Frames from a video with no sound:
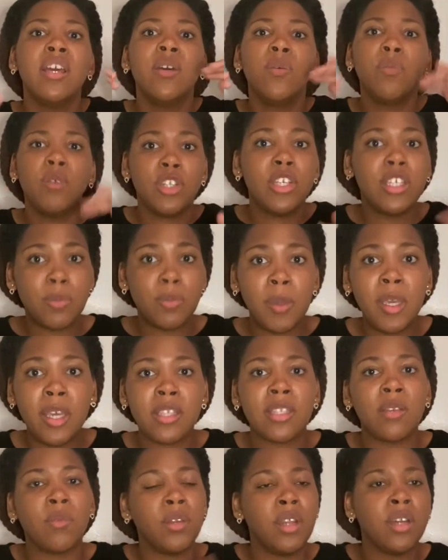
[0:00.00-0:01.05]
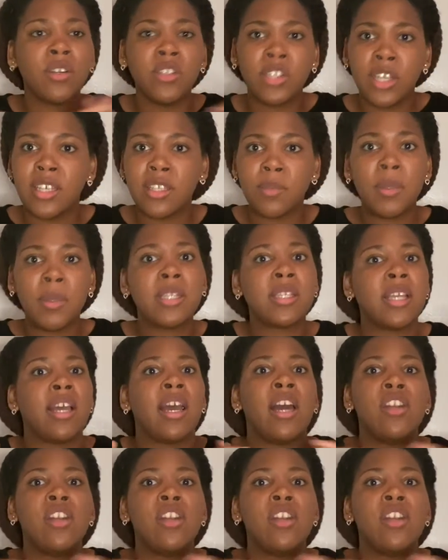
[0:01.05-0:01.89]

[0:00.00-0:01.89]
When she speaks and when Uncle Jay speaks, like, I